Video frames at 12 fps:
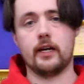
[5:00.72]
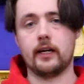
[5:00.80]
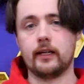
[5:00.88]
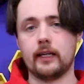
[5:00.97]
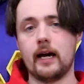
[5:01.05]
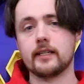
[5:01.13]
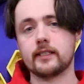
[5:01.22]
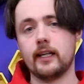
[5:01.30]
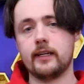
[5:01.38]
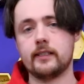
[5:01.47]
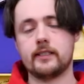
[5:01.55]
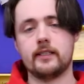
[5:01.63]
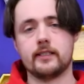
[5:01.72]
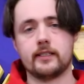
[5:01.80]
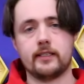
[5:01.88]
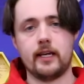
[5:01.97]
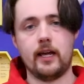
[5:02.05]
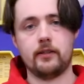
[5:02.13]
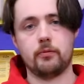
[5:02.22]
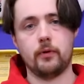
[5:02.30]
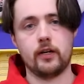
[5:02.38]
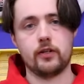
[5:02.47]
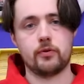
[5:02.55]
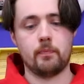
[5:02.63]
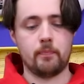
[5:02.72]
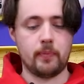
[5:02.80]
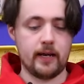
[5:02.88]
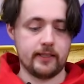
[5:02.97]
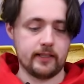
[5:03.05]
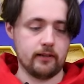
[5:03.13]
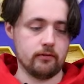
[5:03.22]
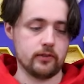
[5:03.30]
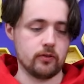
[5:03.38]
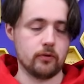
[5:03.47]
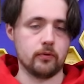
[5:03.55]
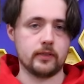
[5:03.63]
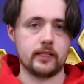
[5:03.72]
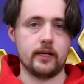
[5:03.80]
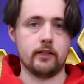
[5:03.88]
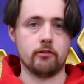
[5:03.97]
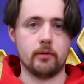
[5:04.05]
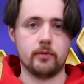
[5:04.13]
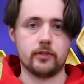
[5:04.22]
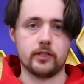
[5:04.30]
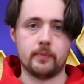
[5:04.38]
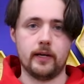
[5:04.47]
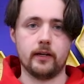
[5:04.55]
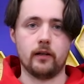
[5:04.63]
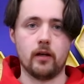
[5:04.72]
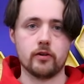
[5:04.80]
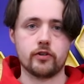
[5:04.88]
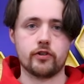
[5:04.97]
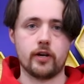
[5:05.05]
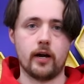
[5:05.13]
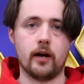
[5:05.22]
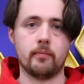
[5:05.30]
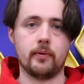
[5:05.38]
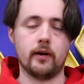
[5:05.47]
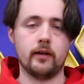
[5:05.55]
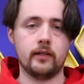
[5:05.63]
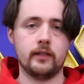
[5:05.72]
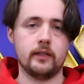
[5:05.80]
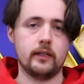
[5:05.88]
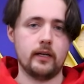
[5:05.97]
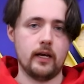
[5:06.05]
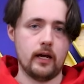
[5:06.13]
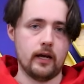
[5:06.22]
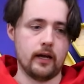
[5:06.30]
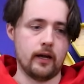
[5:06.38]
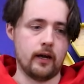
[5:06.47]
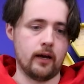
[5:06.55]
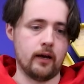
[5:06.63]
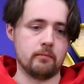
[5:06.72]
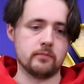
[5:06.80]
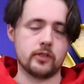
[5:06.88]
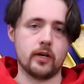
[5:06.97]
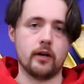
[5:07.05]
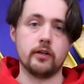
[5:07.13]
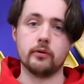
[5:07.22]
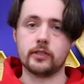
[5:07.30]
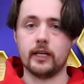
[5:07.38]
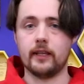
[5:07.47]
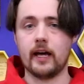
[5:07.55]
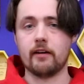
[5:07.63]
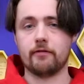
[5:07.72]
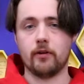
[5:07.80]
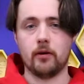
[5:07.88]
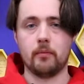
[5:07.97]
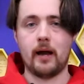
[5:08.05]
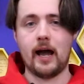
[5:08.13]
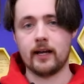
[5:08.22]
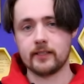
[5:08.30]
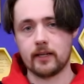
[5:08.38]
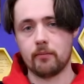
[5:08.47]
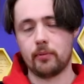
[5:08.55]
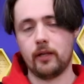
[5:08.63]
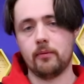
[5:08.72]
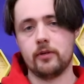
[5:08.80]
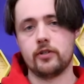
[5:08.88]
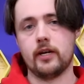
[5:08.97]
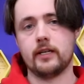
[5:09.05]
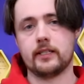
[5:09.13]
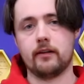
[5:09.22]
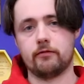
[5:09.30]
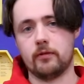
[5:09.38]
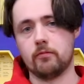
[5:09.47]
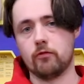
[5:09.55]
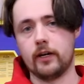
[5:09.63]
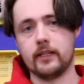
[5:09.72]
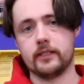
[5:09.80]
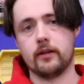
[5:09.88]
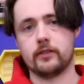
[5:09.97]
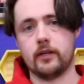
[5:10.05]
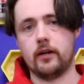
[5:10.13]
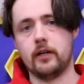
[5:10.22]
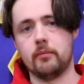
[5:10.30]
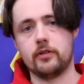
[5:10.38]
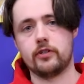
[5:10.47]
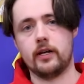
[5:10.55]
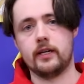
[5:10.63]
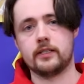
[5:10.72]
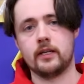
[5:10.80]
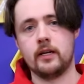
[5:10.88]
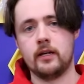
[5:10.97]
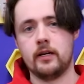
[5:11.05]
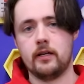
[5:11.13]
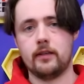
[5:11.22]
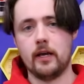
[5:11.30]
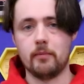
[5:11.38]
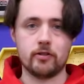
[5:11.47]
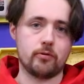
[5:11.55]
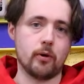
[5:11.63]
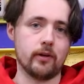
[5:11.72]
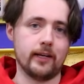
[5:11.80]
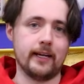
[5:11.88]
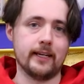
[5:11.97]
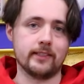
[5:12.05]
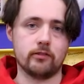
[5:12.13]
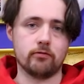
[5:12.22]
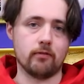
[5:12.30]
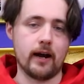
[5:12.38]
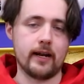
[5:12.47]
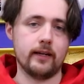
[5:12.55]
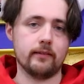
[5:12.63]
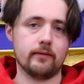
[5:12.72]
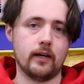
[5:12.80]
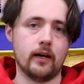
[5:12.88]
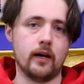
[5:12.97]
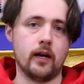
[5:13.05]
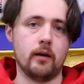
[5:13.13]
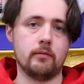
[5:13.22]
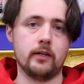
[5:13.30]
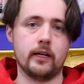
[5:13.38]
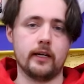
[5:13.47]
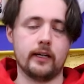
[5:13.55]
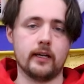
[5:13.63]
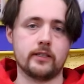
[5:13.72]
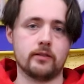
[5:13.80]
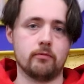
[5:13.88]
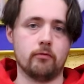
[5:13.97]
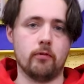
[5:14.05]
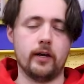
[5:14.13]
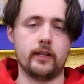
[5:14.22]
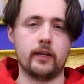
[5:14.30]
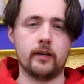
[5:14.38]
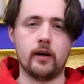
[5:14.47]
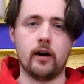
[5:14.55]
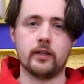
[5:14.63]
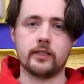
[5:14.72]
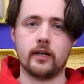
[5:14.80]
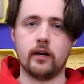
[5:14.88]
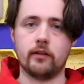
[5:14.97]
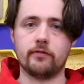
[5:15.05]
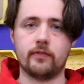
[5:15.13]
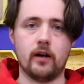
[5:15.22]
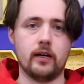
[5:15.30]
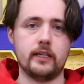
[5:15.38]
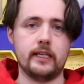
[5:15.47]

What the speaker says: a glass lens instead, which basically results in your images being a lot sharper. So you'll see that from our sample images and from Reto's own images. The image quality is great. You're going to get some really nice kind of fine